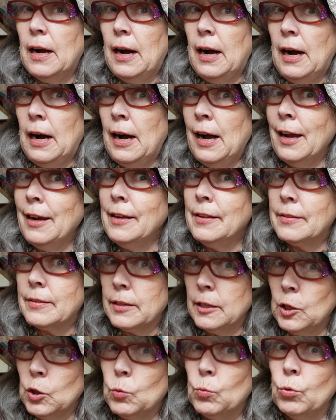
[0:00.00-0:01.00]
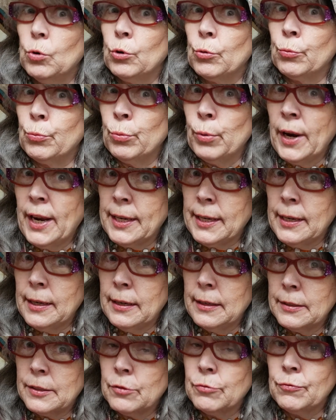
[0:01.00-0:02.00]
I think we're
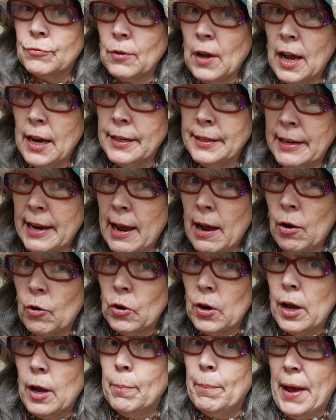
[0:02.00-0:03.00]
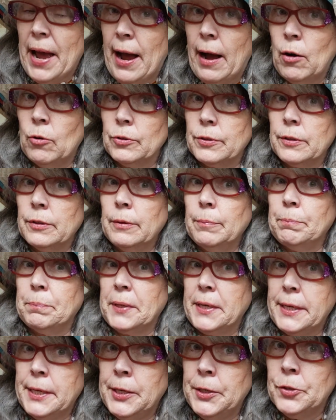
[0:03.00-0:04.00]
ready to find out about
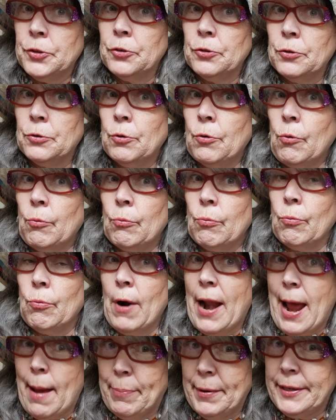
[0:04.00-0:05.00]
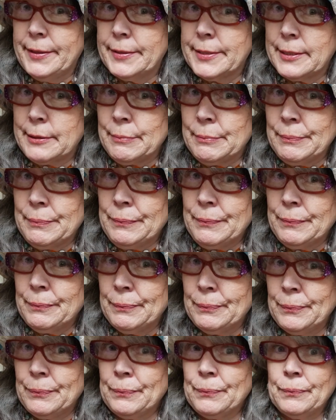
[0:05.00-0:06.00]
Peter Rabbit.
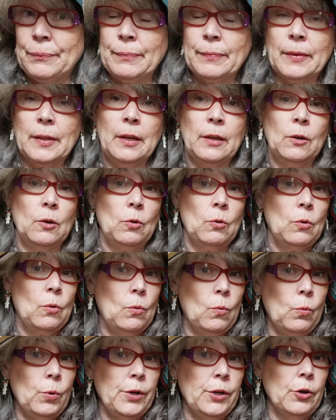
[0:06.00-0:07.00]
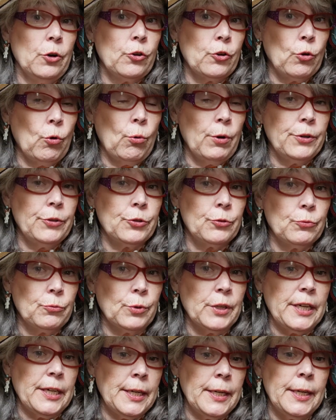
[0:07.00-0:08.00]
We are going to
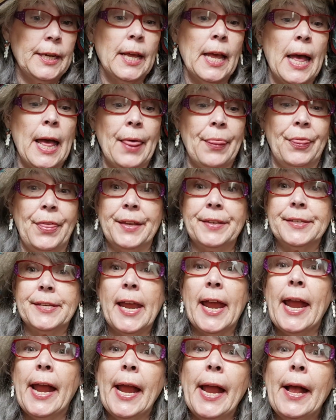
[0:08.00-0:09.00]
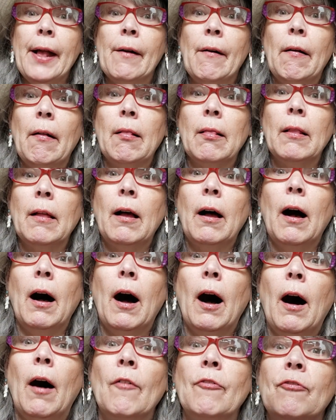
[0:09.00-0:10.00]
read the tale
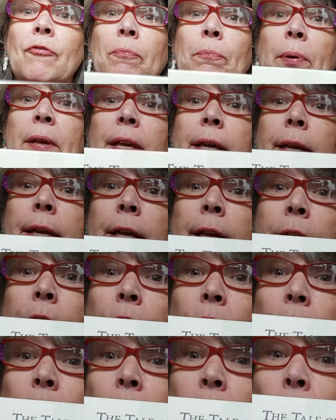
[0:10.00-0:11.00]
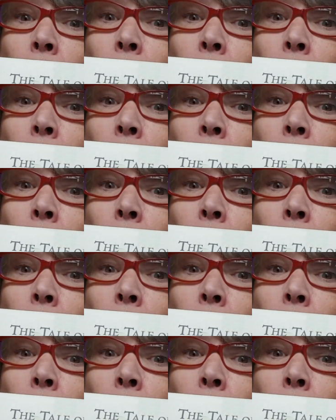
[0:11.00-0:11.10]
of Peter